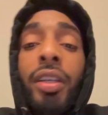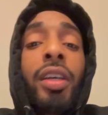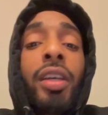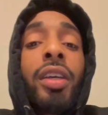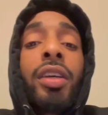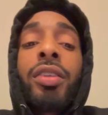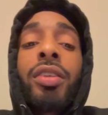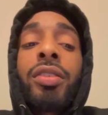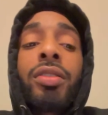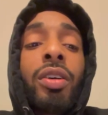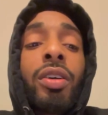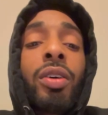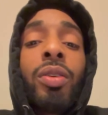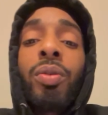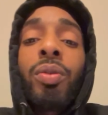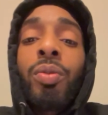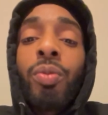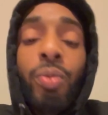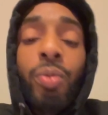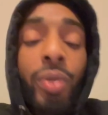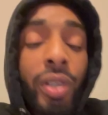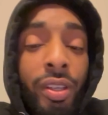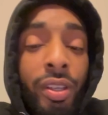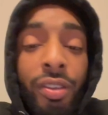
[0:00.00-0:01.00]
So
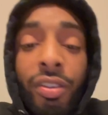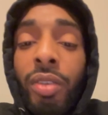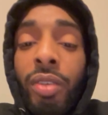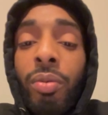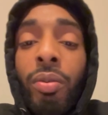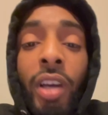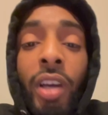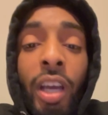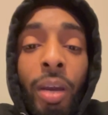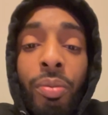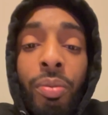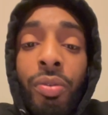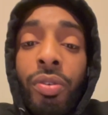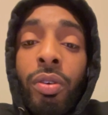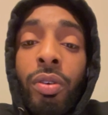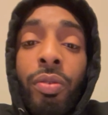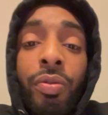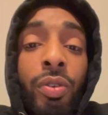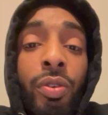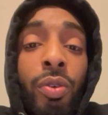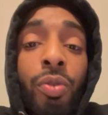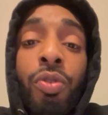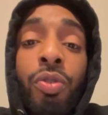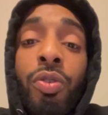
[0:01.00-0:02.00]
we'll see what happens in the
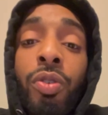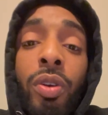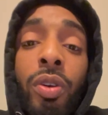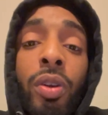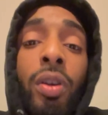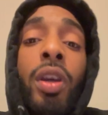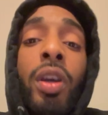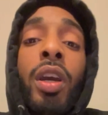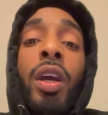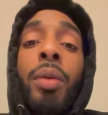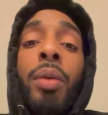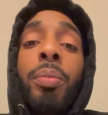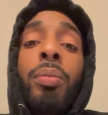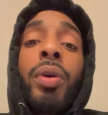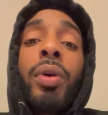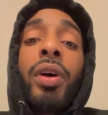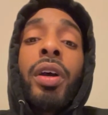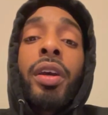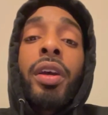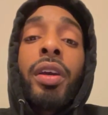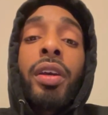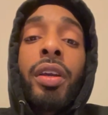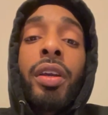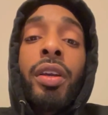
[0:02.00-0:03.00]
future.
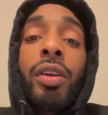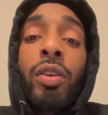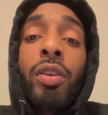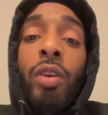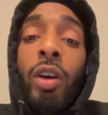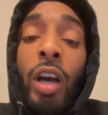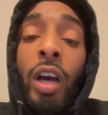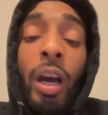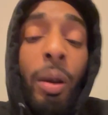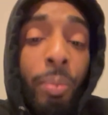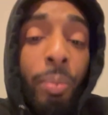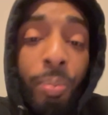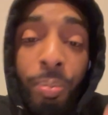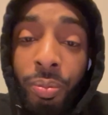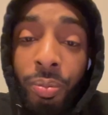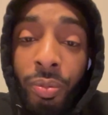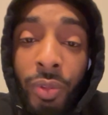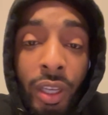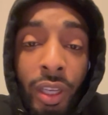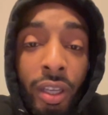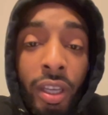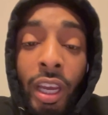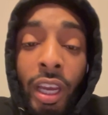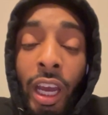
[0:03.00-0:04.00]
But I'm
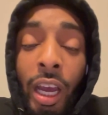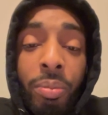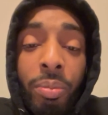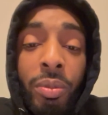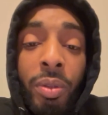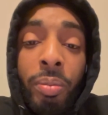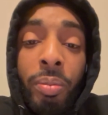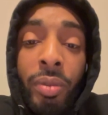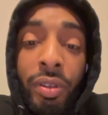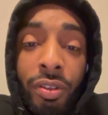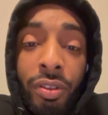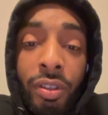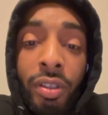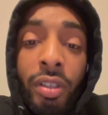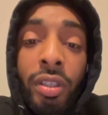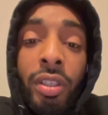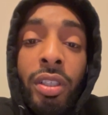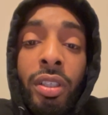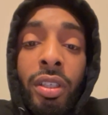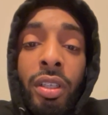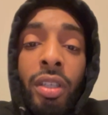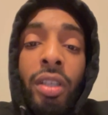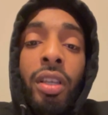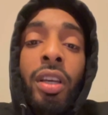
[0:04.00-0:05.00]
thinking
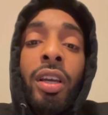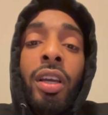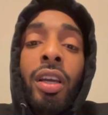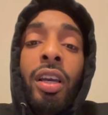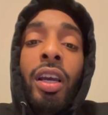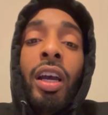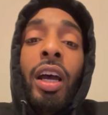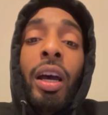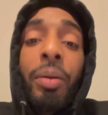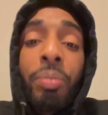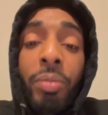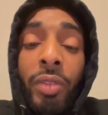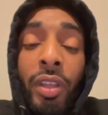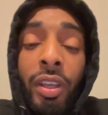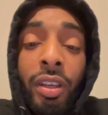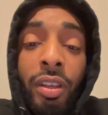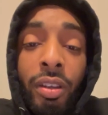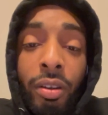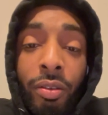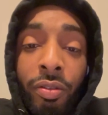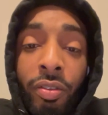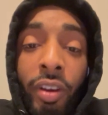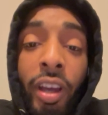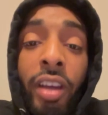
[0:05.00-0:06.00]
optimistically. I'm thinking
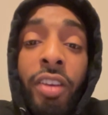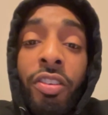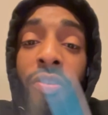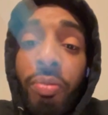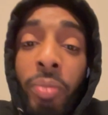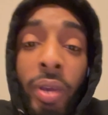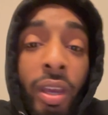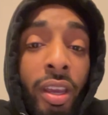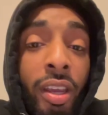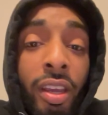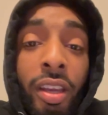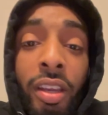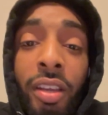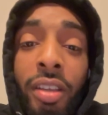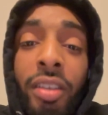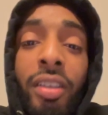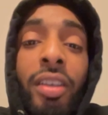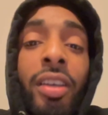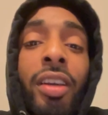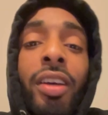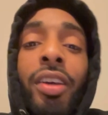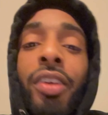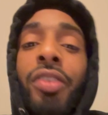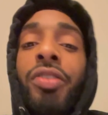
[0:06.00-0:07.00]
the fight is made.
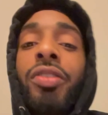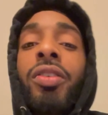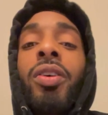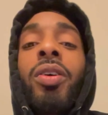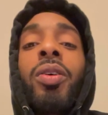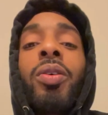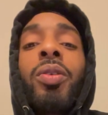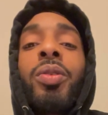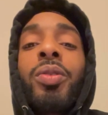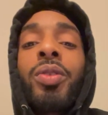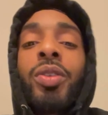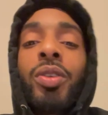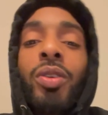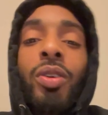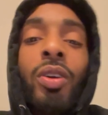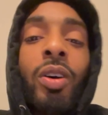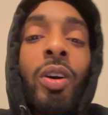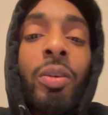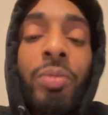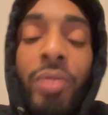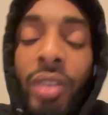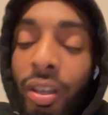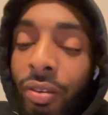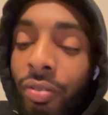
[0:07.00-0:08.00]
So,
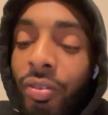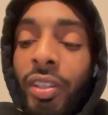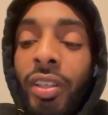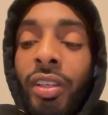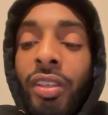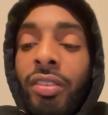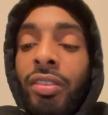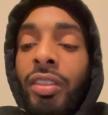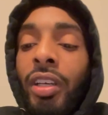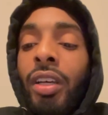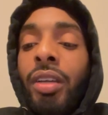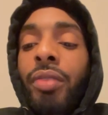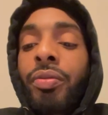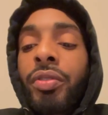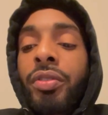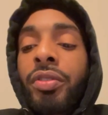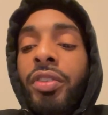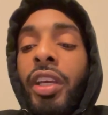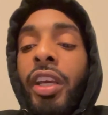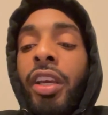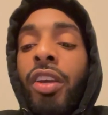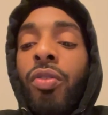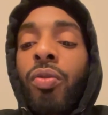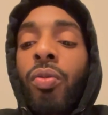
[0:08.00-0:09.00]
I'm definitely excited for
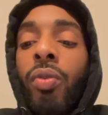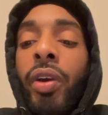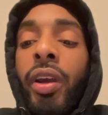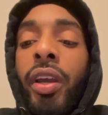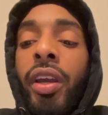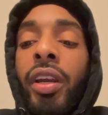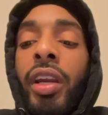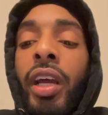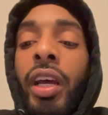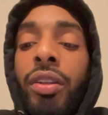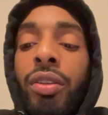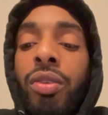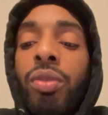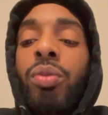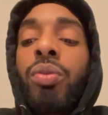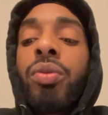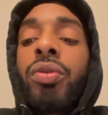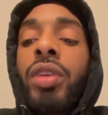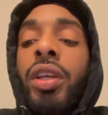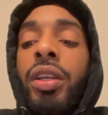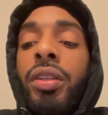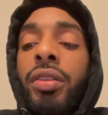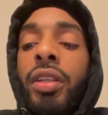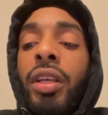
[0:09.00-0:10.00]
Tank Ryan. I do
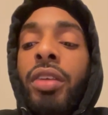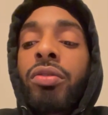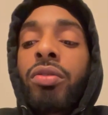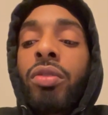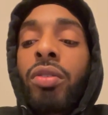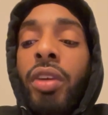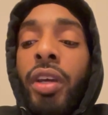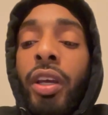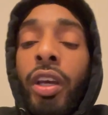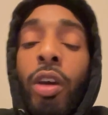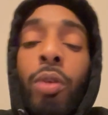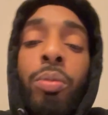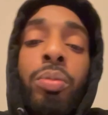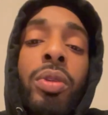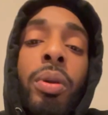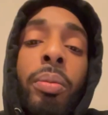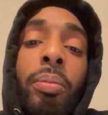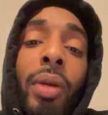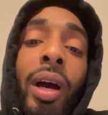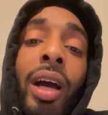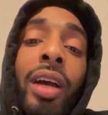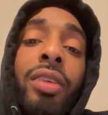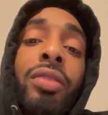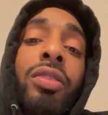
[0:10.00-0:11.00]
think that's going to help the
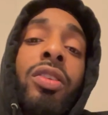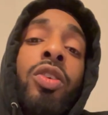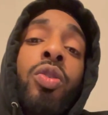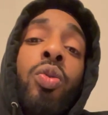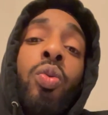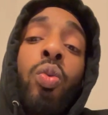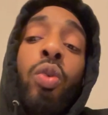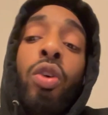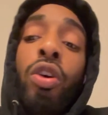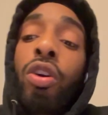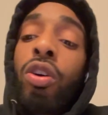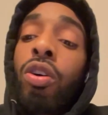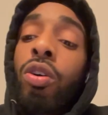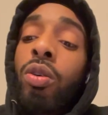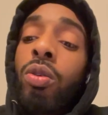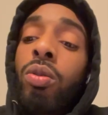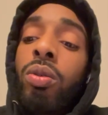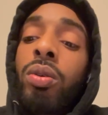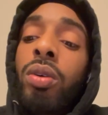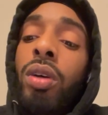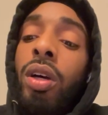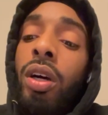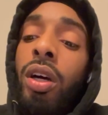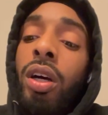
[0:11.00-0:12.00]
boxing
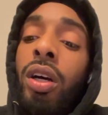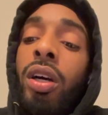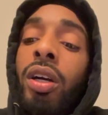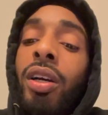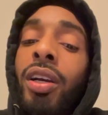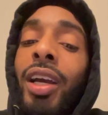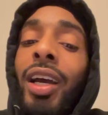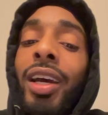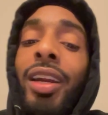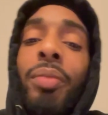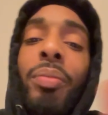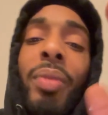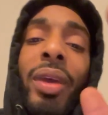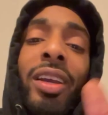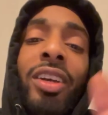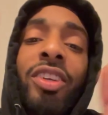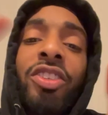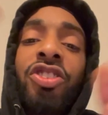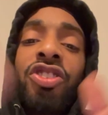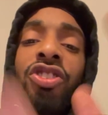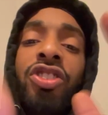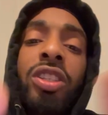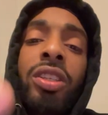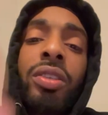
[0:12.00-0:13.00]
world kind of make a
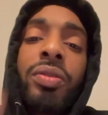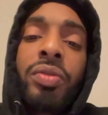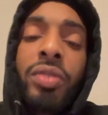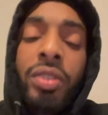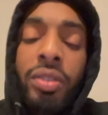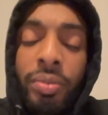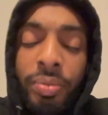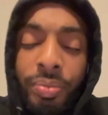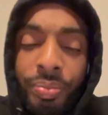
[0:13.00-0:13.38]
shift,